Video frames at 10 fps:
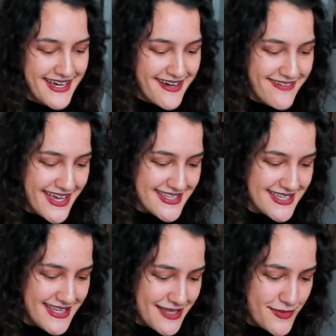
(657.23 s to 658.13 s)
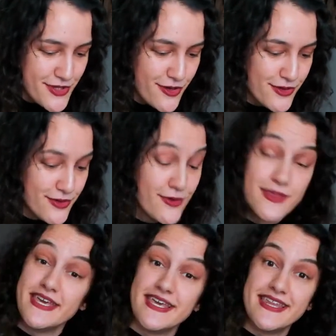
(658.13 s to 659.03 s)
All right, let me show you
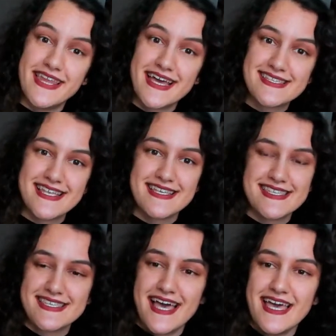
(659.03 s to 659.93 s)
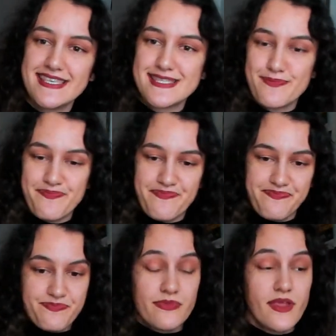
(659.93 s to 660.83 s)
the next exercise.
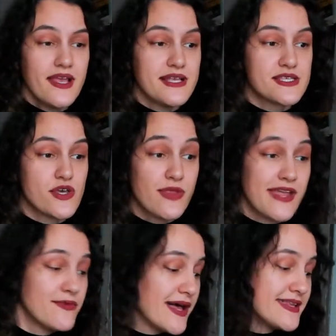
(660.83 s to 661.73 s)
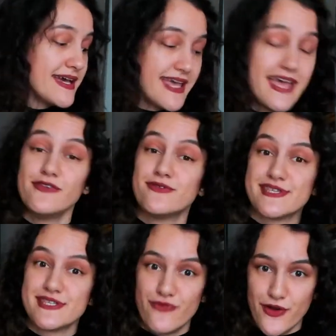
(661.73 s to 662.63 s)
So that one again
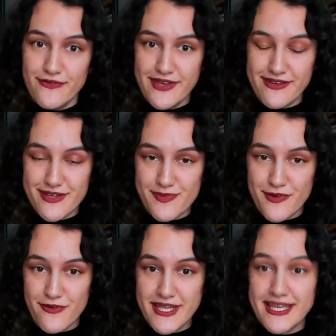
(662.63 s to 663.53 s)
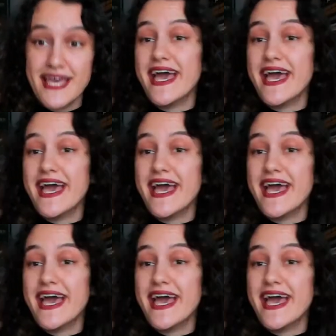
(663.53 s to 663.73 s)
uses 4 fingers per fret,